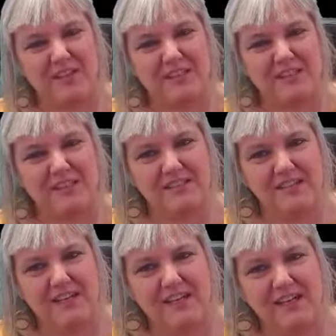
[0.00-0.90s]

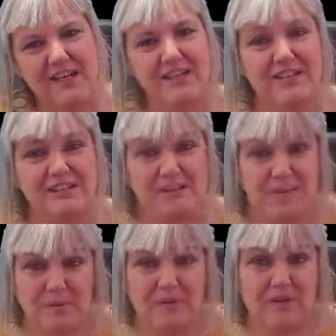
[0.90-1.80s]
And there's loads of
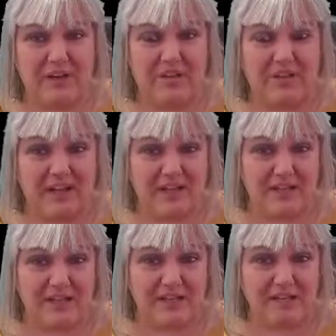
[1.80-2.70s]
people who want to
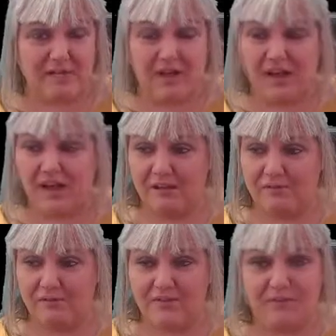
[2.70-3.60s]
aggravate, so I am
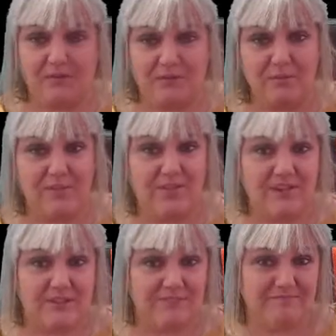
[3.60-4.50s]
going to phone a couple of
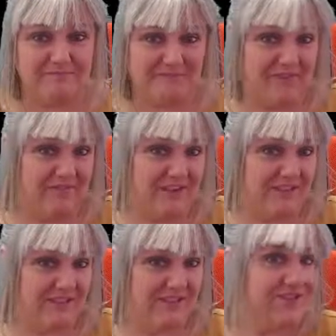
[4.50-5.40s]
friends up, male
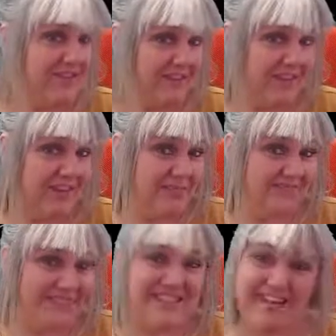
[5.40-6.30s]
friends, and just aggravate them
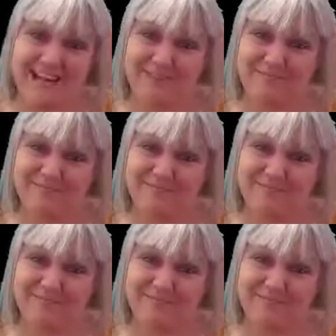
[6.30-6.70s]
because I can,